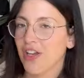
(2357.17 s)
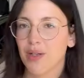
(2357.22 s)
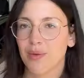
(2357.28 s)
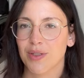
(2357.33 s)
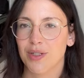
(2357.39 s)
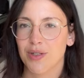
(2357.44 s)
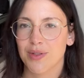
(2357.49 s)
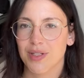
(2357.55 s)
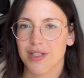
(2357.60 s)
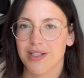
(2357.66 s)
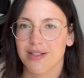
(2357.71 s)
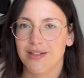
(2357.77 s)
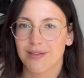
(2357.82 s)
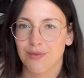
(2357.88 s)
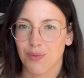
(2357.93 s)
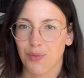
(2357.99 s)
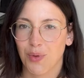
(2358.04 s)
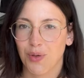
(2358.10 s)
anyone who
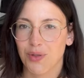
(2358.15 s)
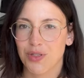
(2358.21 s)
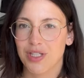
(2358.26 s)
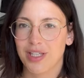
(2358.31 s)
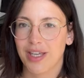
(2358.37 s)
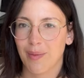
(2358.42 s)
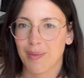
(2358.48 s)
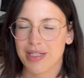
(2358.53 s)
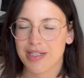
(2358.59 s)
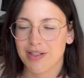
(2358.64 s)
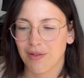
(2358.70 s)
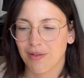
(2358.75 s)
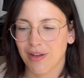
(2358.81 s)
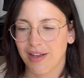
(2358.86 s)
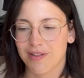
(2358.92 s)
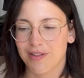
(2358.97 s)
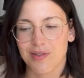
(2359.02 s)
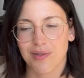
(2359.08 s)
doesn't watch Gabby's
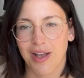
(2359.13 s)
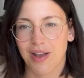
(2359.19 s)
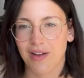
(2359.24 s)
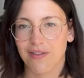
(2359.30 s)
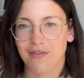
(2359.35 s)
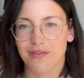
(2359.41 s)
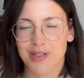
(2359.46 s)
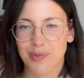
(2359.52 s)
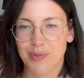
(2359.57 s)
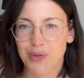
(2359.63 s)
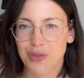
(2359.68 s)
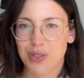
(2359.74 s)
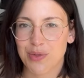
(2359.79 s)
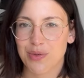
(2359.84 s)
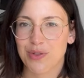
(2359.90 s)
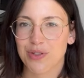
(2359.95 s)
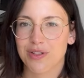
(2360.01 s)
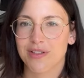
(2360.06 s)
Dollhouse or have small
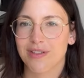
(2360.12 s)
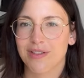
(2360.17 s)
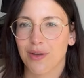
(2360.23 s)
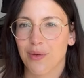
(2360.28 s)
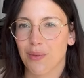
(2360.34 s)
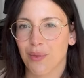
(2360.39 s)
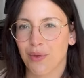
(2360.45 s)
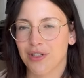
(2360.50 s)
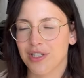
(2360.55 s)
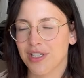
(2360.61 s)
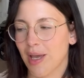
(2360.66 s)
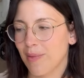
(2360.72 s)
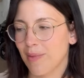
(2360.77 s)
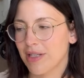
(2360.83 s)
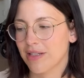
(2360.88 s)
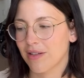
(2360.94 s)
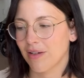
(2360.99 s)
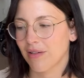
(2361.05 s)
children that watch
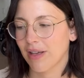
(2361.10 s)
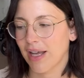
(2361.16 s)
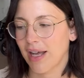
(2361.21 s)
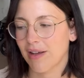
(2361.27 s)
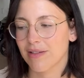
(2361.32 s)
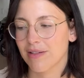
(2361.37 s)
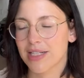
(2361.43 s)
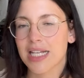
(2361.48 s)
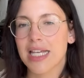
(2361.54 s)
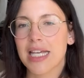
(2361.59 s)
Gabby's Dollhouse,